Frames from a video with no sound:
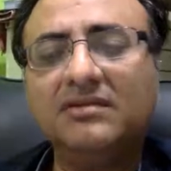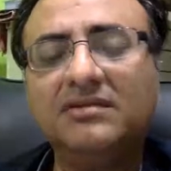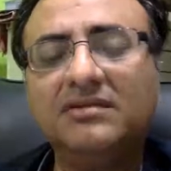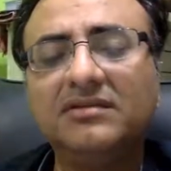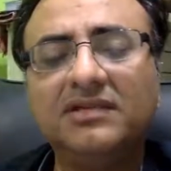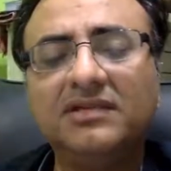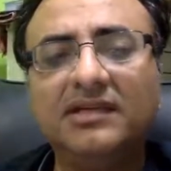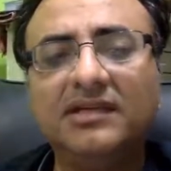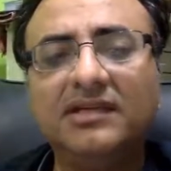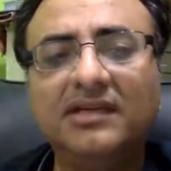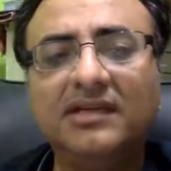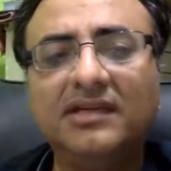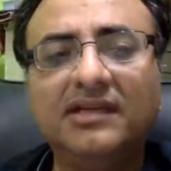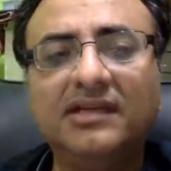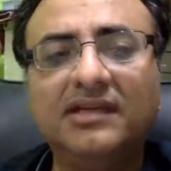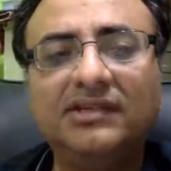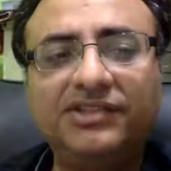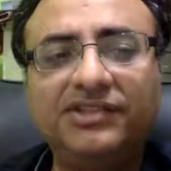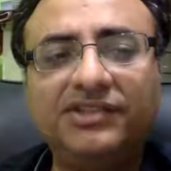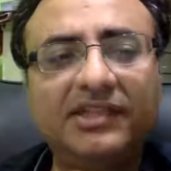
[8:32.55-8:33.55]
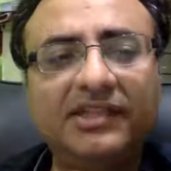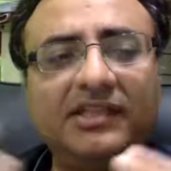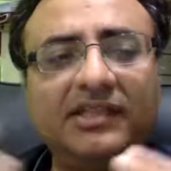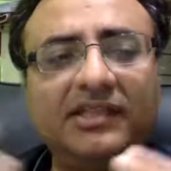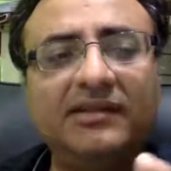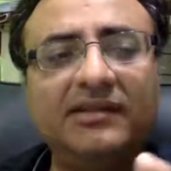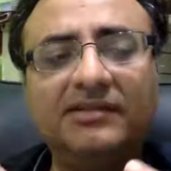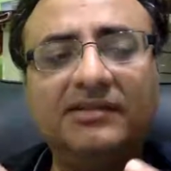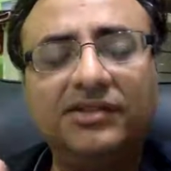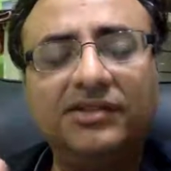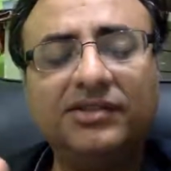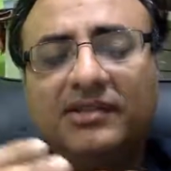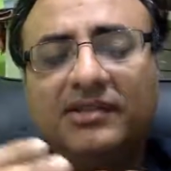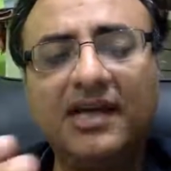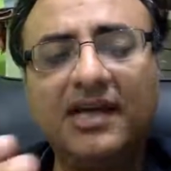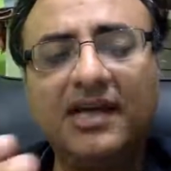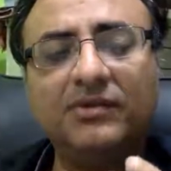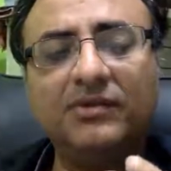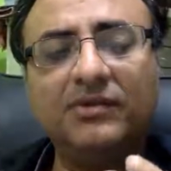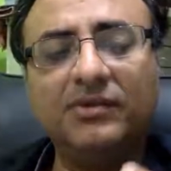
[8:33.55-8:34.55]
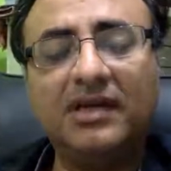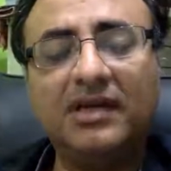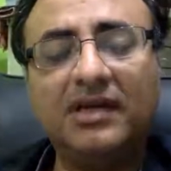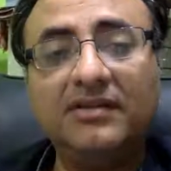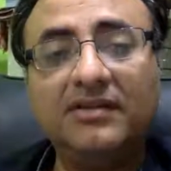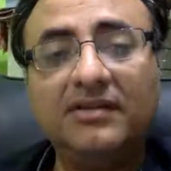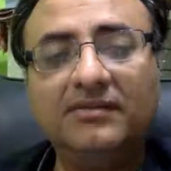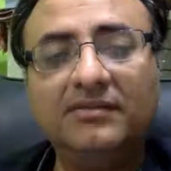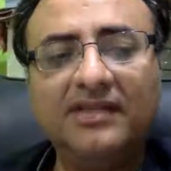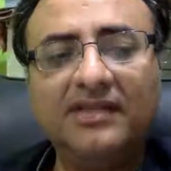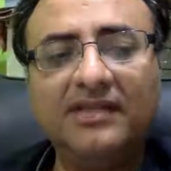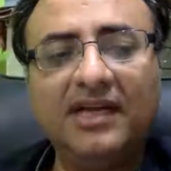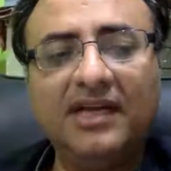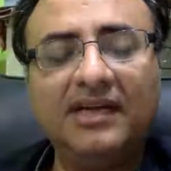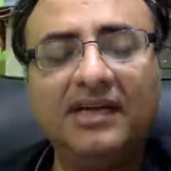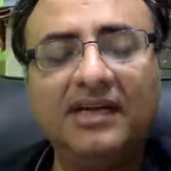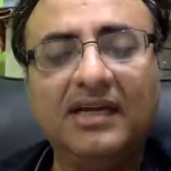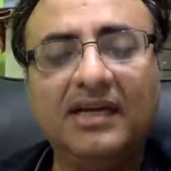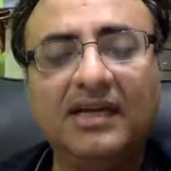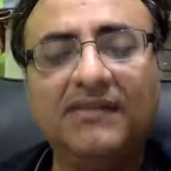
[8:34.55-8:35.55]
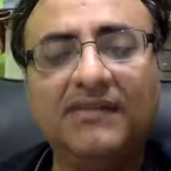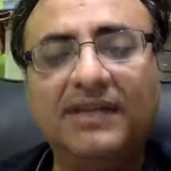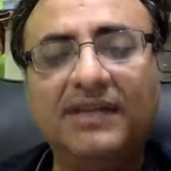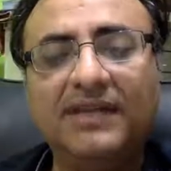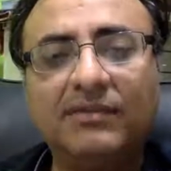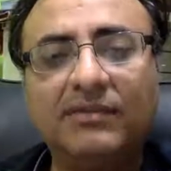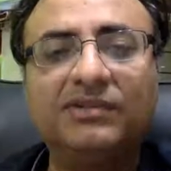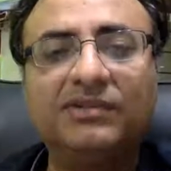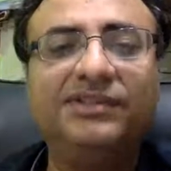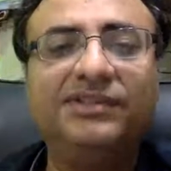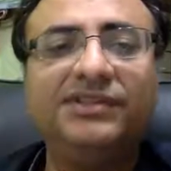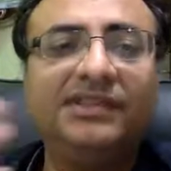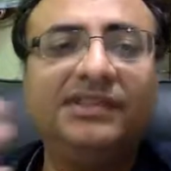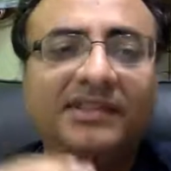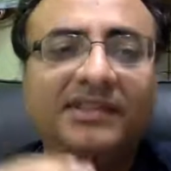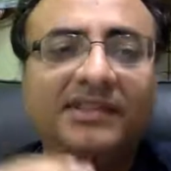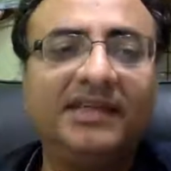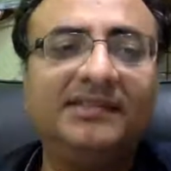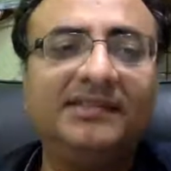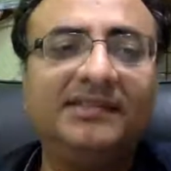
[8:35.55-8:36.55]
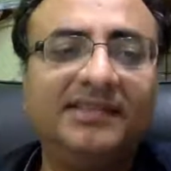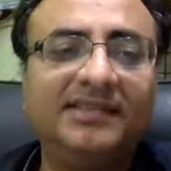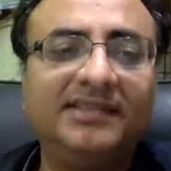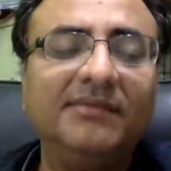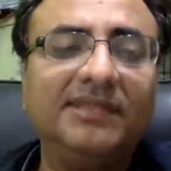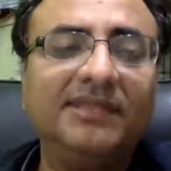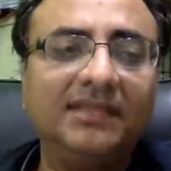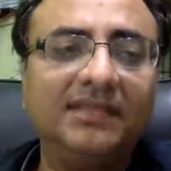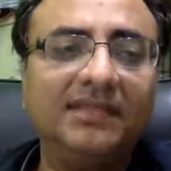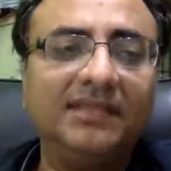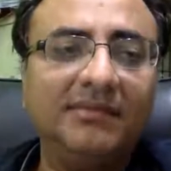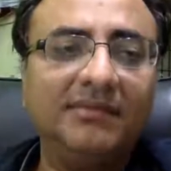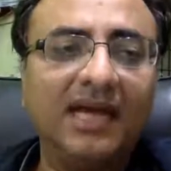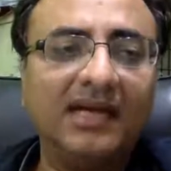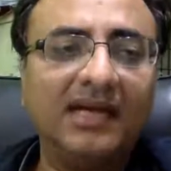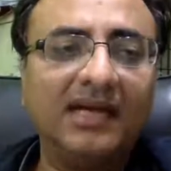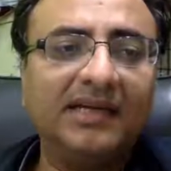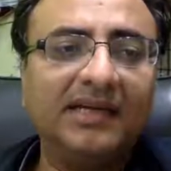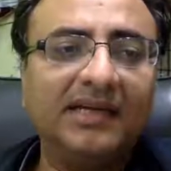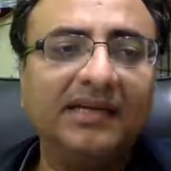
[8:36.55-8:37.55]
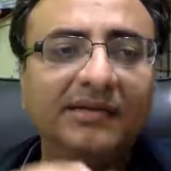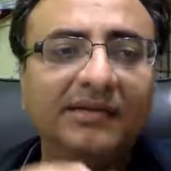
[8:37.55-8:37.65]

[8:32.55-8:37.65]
and, and share that share that with other people so that they will share that same thing back,